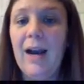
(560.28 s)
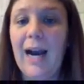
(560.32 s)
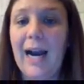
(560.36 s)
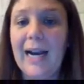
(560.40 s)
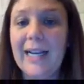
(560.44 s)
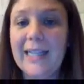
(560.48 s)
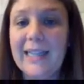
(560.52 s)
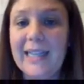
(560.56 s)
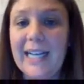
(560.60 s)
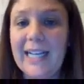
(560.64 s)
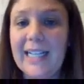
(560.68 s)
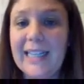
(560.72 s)

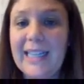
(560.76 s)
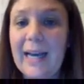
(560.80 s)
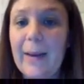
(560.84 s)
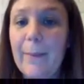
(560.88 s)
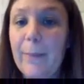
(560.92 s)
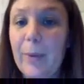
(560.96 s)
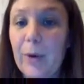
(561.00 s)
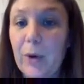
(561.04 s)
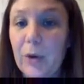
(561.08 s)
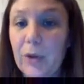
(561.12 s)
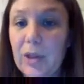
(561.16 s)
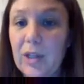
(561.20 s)
I think
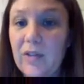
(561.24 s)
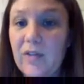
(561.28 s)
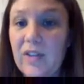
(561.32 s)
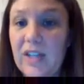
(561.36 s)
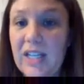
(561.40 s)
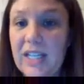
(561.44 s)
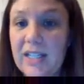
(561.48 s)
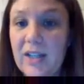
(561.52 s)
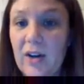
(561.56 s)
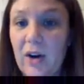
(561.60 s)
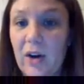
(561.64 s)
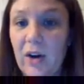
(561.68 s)
that both of
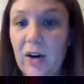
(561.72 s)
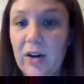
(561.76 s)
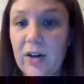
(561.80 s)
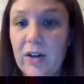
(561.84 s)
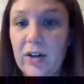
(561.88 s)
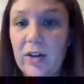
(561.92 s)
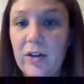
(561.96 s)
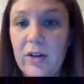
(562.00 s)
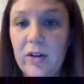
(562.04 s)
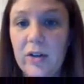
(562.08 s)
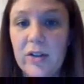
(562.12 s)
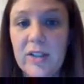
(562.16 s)
these
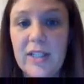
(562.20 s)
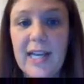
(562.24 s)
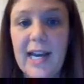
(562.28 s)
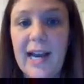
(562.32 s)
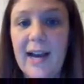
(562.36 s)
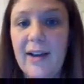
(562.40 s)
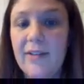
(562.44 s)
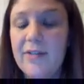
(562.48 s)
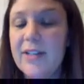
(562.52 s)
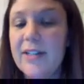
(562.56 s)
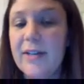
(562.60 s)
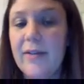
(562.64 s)
articles
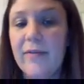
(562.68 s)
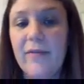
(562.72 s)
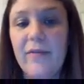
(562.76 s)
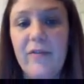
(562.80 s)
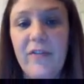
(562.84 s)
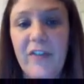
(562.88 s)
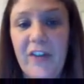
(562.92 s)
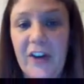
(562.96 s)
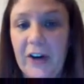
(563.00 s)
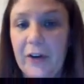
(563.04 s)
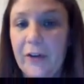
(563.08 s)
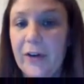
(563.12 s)
have
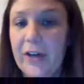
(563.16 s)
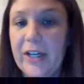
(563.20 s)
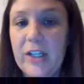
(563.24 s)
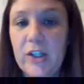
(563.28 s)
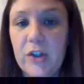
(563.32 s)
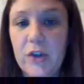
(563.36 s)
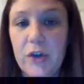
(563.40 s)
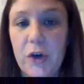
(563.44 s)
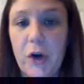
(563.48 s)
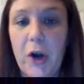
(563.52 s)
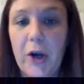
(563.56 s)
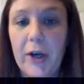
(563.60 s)
some very
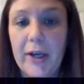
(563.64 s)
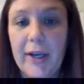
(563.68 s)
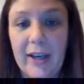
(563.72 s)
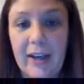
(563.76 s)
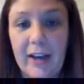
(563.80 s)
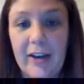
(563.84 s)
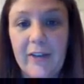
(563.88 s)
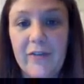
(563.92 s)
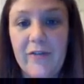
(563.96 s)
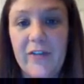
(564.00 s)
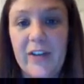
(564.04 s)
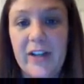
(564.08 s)
strong
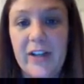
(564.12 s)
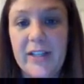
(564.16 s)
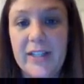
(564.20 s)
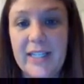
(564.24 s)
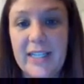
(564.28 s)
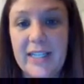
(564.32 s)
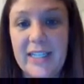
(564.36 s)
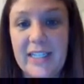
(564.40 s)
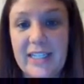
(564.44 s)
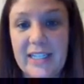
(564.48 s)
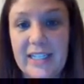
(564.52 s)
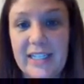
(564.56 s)
and
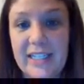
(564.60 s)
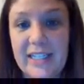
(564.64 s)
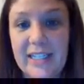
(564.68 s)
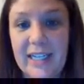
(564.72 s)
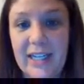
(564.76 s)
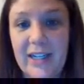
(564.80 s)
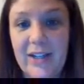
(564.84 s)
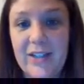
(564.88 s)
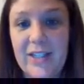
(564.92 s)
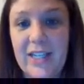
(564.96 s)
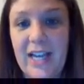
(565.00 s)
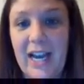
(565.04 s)
convincing
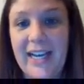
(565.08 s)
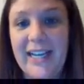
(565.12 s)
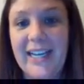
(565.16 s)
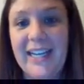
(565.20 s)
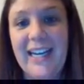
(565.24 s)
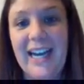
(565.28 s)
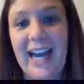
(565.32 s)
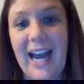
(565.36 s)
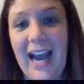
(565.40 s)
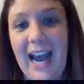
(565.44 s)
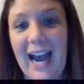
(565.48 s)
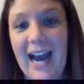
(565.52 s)
details I
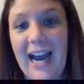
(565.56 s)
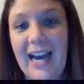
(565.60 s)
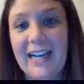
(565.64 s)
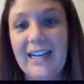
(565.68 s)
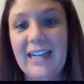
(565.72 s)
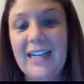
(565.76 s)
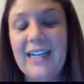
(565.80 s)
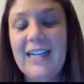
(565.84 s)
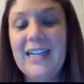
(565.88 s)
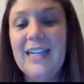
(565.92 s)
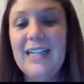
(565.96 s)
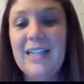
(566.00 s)
can
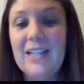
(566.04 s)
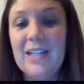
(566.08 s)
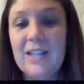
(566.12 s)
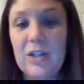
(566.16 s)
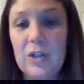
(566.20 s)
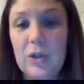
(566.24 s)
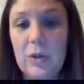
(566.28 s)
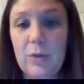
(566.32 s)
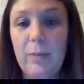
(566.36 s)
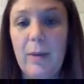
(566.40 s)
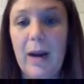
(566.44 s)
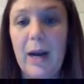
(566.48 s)
add
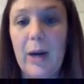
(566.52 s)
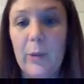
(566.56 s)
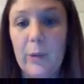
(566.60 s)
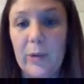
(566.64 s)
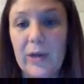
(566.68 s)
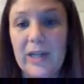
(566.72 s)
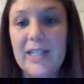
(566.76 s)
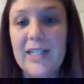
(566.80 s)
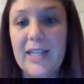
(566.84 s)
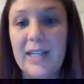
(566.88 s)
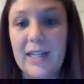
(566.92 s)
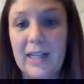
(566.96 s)
to my
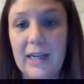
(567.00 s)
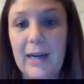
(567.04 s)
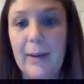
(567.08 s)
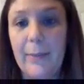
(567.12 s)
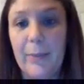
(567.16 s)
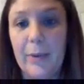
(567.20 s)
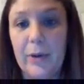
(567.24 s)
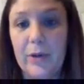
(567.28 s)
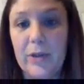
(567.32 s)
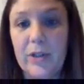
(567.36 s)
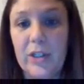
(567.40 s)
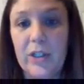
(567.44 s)
reason
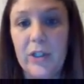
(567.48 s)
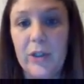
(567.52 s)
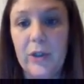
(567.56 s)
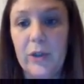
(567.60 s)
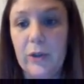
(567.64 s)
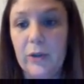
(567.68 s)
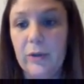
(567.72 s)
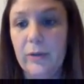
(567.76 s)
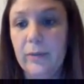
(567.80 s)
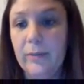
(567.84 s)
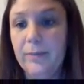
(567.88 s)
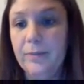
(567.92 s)
number
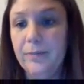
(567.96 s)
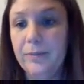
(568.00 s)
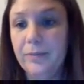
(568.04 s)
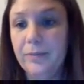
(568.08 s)
2.